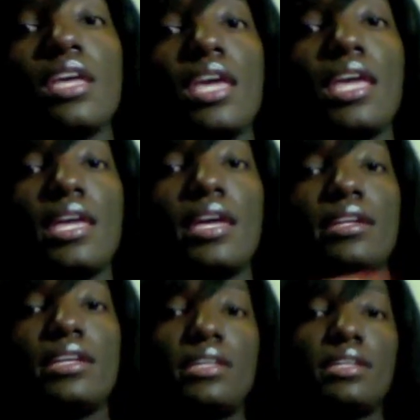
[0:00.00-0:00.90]
and
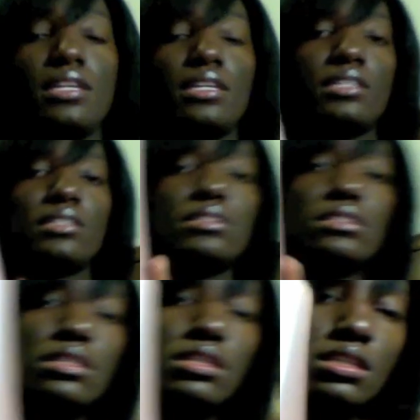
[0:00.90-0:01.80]
it is
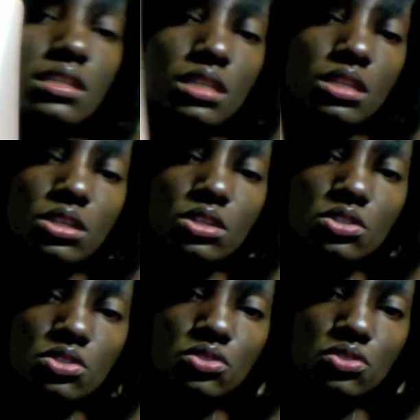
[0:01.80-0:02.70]
the
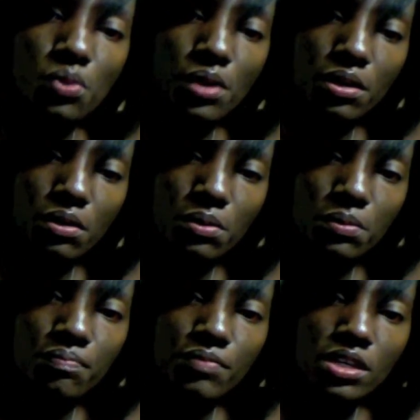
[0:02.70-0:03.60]
Joico
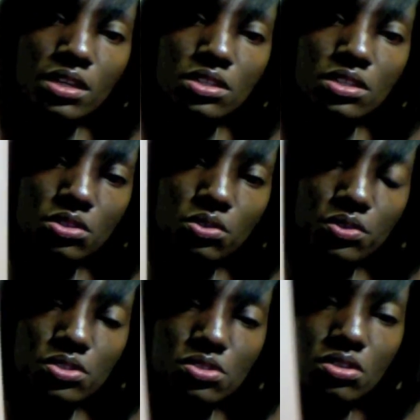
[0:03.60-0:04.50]
Silk
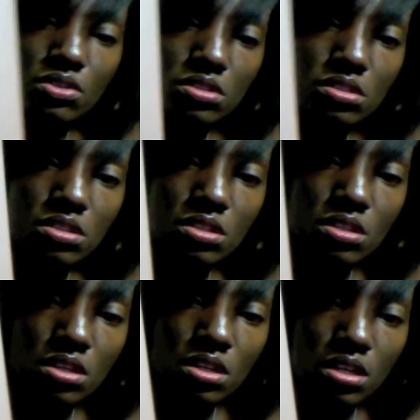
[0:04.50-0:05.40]
Results
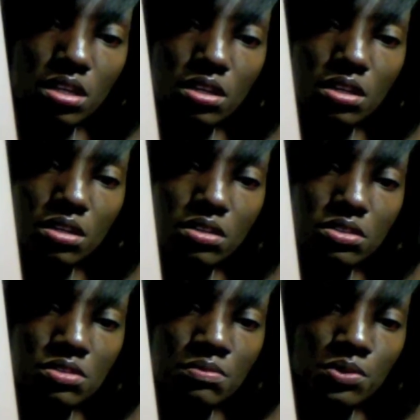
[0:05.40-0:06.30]

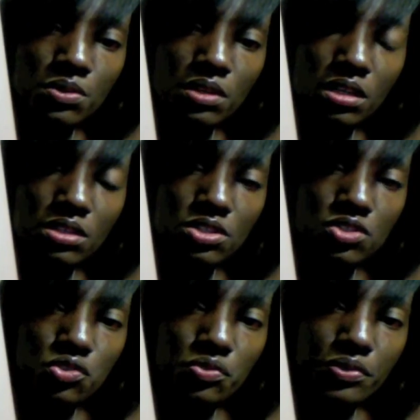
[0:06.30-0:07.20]
Smoothing
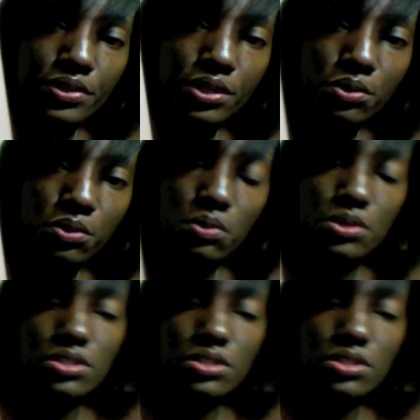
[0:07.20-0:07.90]
Conditioner for thick or coarse